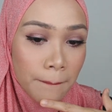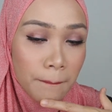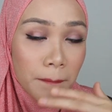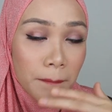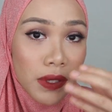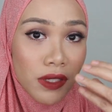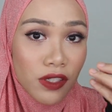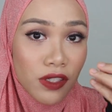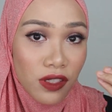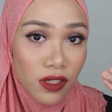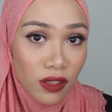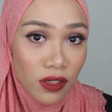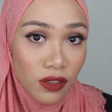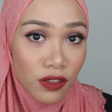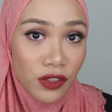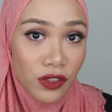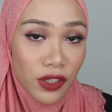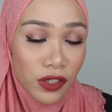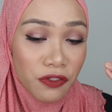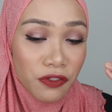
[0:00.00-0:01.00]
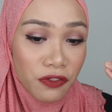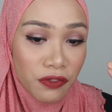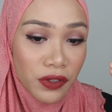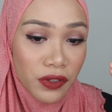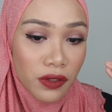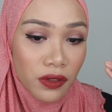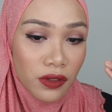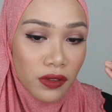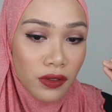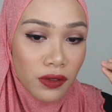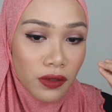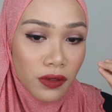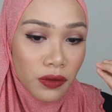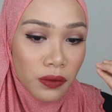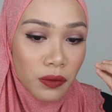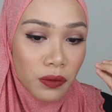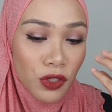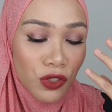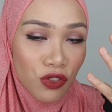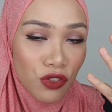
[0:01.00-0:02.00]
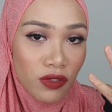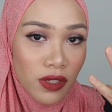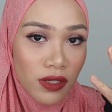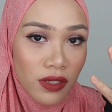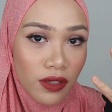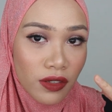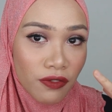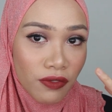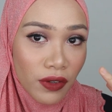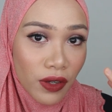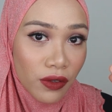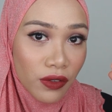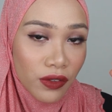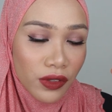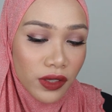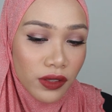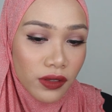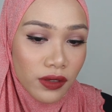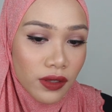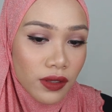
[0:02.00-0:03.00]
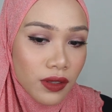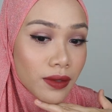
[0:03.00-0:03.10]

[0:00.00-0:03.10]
but still you can feel the moisturizing effect on it.